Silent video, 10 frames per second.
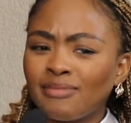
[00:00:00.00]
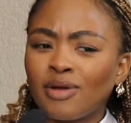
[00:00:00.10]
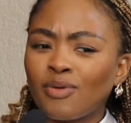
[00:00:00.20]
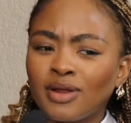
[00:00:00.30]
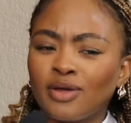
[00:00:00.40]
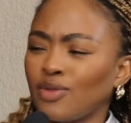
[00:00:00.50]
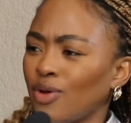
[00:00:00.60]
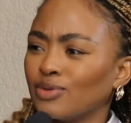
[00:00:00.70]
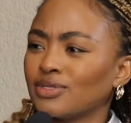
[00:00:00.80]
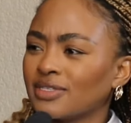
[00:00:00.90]
I'm like, what are
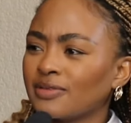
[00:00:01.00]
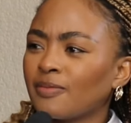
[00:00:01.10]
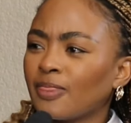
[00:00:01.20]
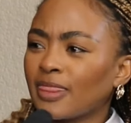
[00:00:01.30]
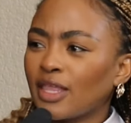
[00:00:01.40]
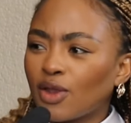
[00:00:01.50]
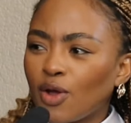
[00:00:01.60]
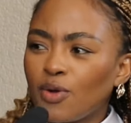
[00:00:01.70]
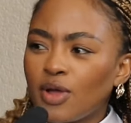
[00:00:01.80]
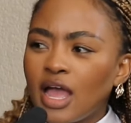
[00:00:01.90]
those? Yeah, yeah. You
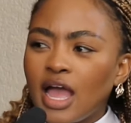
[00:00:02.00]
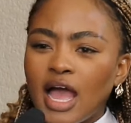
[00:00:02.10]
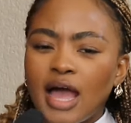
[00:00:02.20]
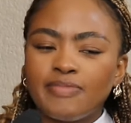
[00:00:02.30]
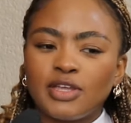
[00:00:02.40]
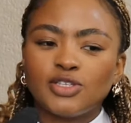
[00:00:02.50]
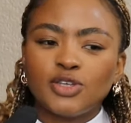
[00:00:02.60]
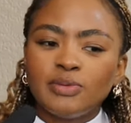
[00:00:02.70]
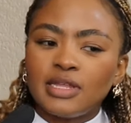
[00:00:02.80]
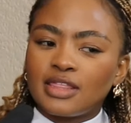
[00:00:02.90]
know? Yeah, yeah. Um, there's
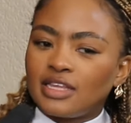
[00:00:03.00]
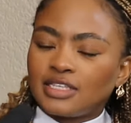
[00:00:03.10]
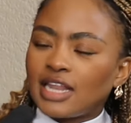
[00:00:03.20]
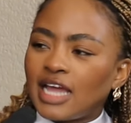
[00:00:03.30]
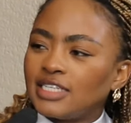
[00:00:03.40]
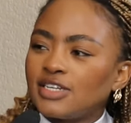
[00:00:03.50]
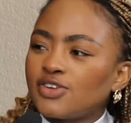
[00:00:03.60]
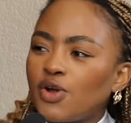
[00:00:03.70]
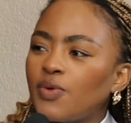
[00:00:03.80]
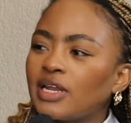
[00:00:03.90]
so many things that I
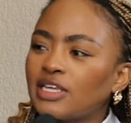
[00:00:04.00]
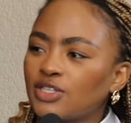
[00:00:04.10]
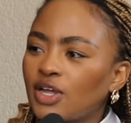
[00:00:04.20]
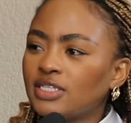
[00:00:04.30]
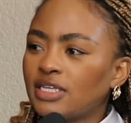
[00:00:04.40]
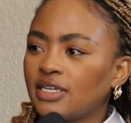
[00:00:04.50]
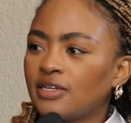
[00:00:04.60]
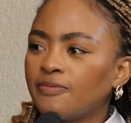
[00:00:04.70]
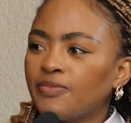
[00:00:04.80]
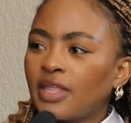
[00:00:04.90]
didn't know when I started.
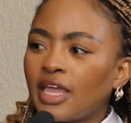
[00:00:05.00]
Sure.